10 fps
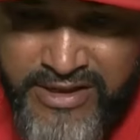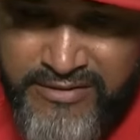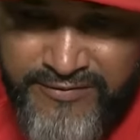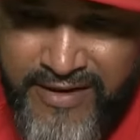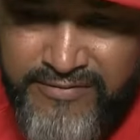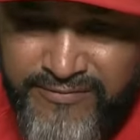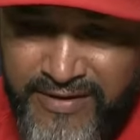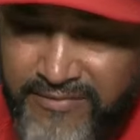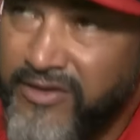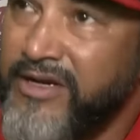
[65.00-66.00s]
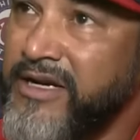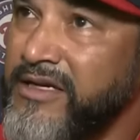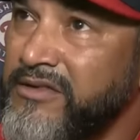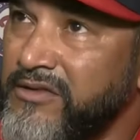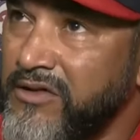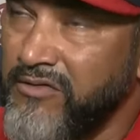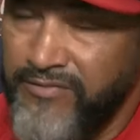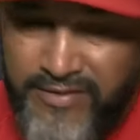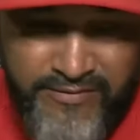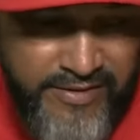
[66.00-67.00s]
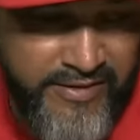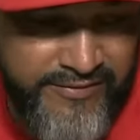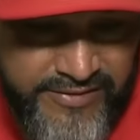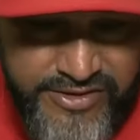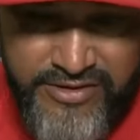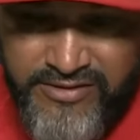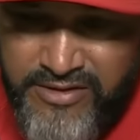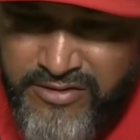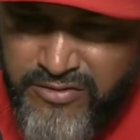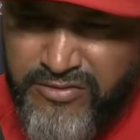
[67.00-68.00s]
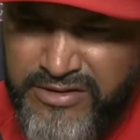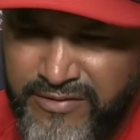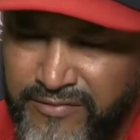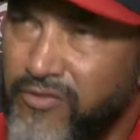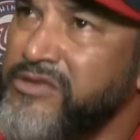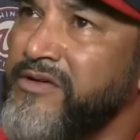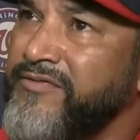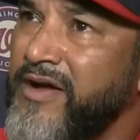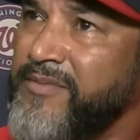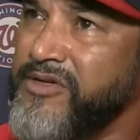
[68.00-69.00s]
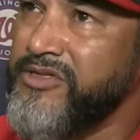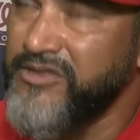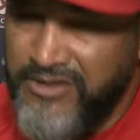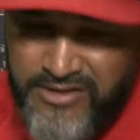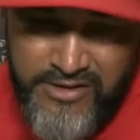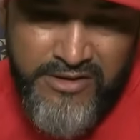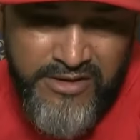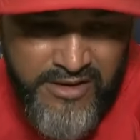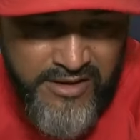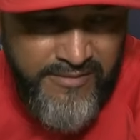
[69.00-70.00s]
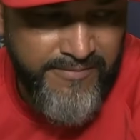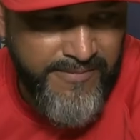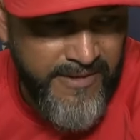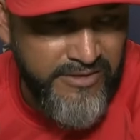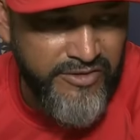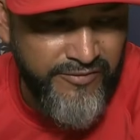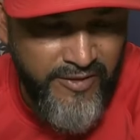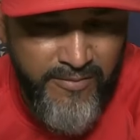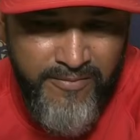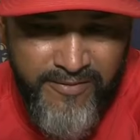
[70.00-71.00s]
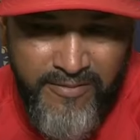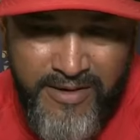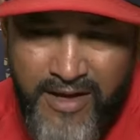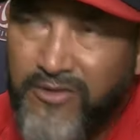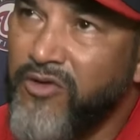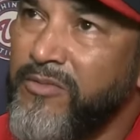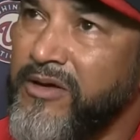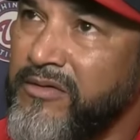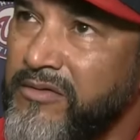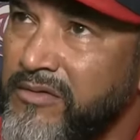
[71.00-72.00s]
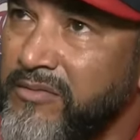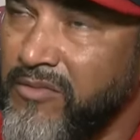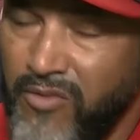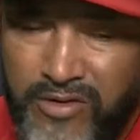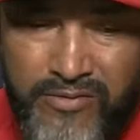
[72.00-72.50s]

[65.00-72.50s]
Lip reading: us five good innings, you know, very, very efficient. He threw 75 pitches. They still fell behind a little bit more than